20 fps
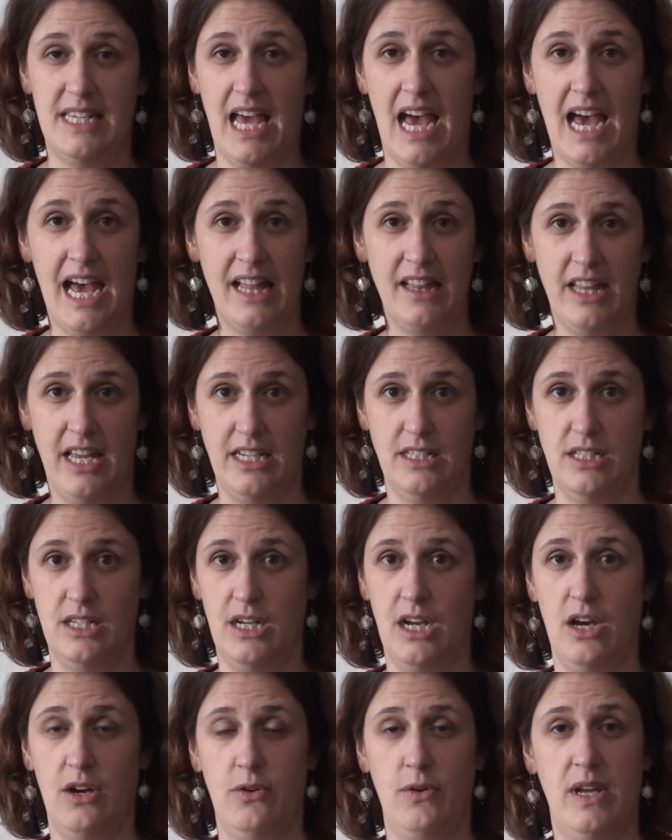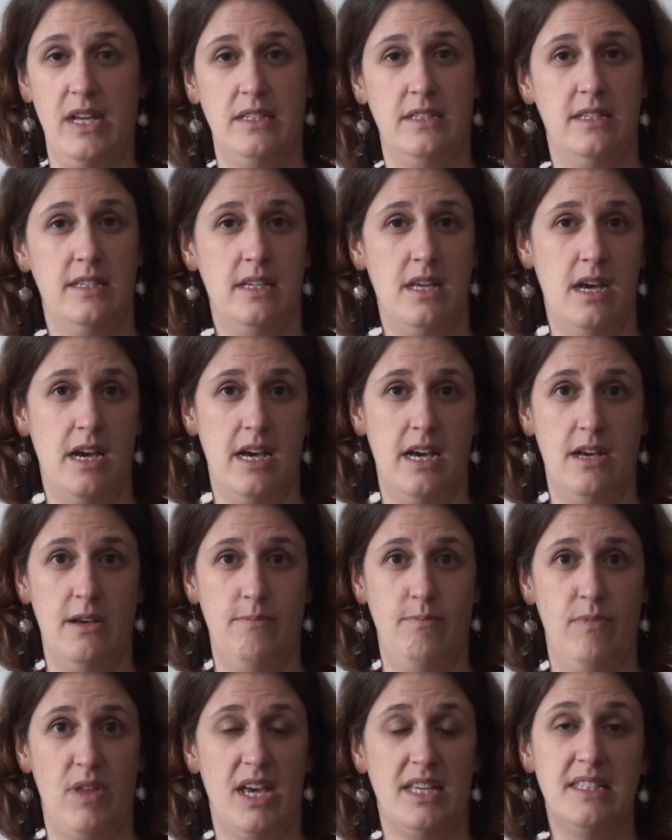that I like to go is
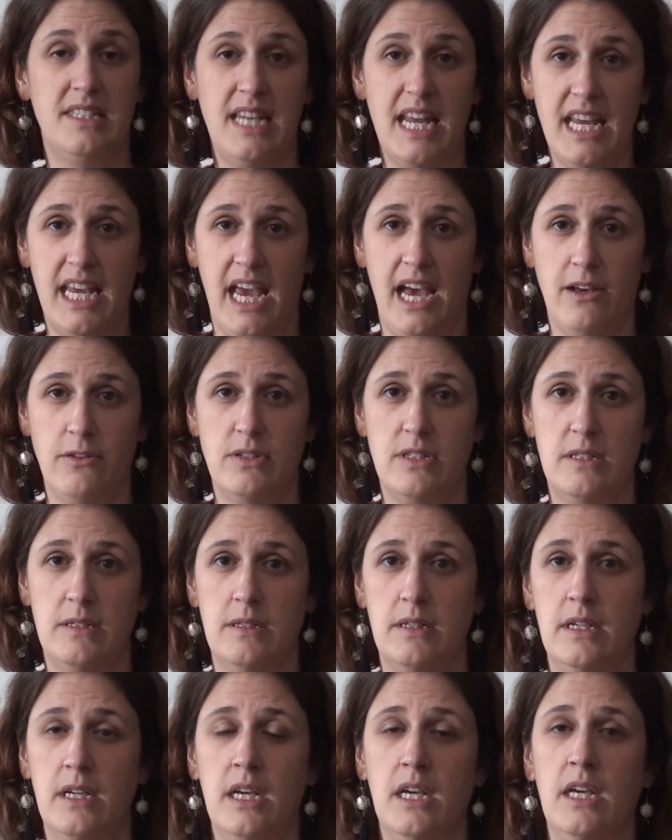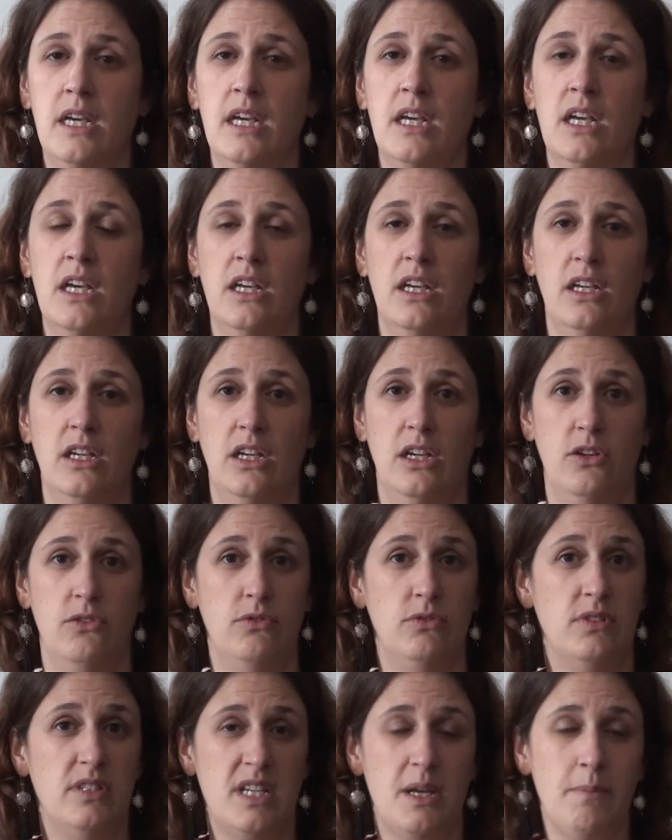a steakhouse.
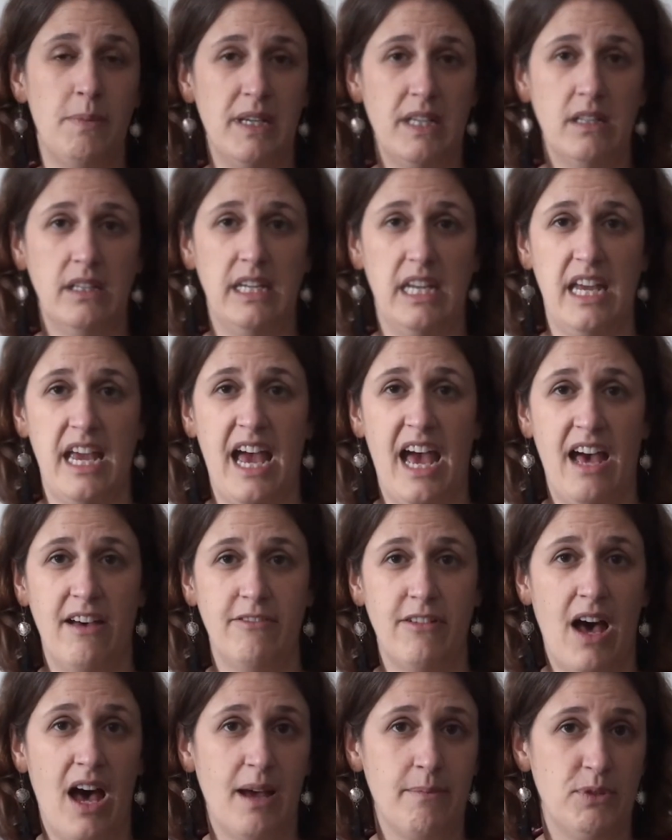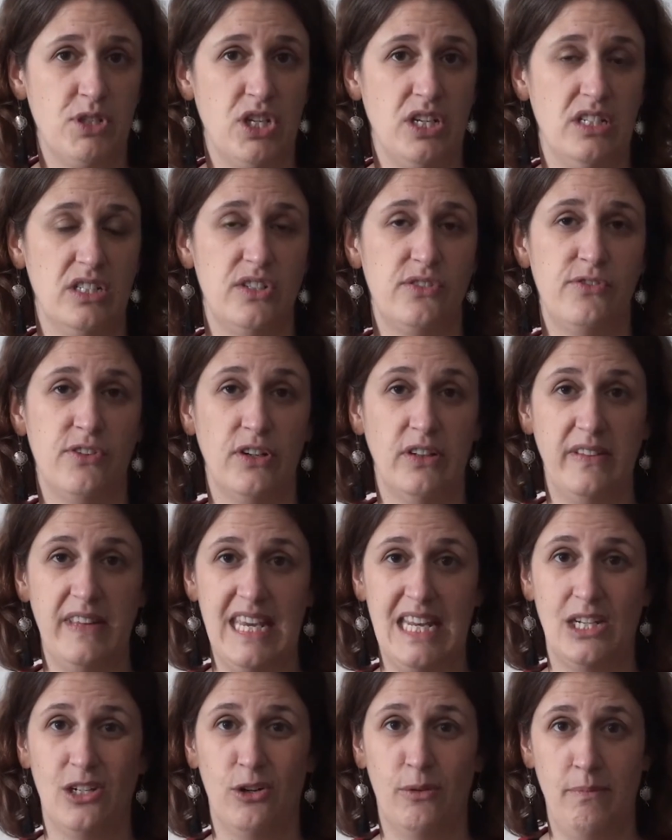You typically have options for
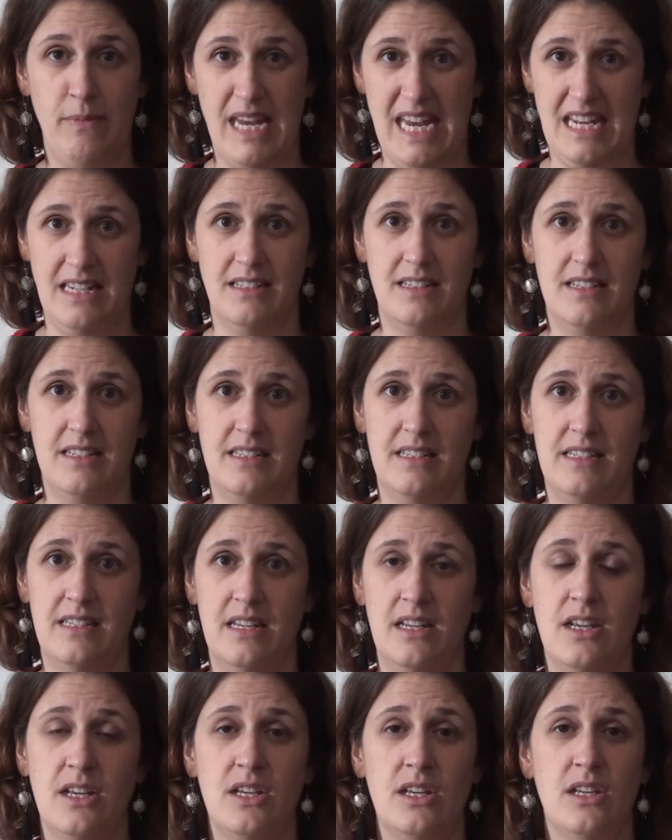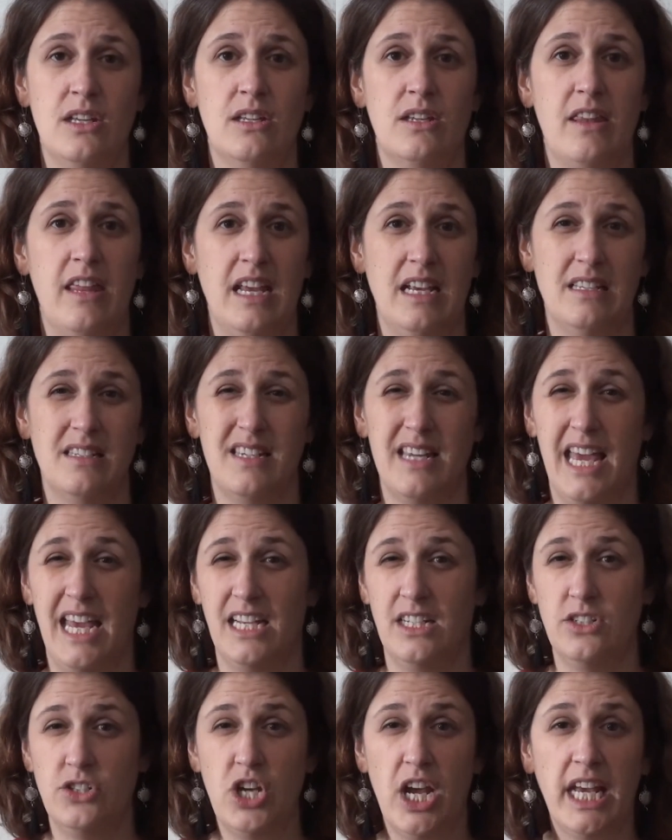leaner meats. Things
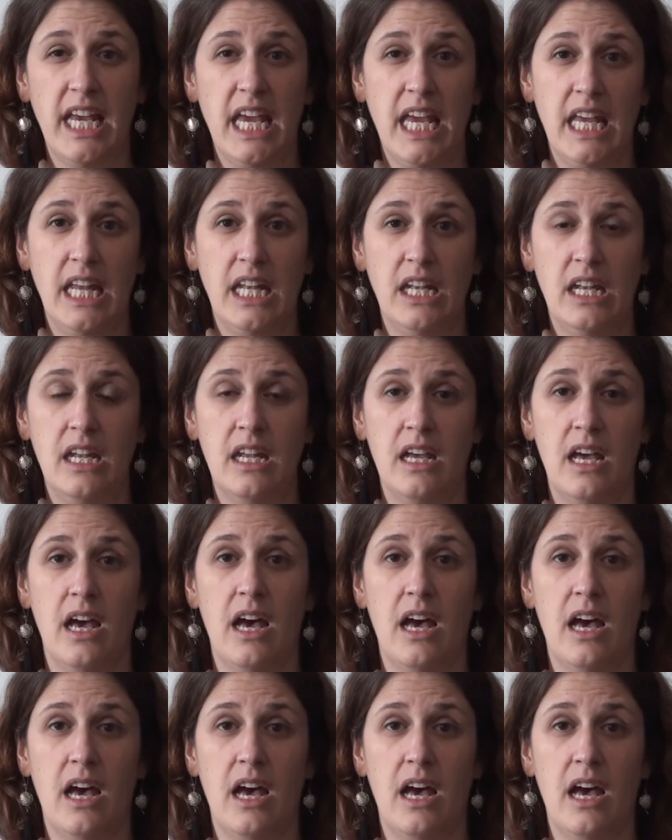like chicken,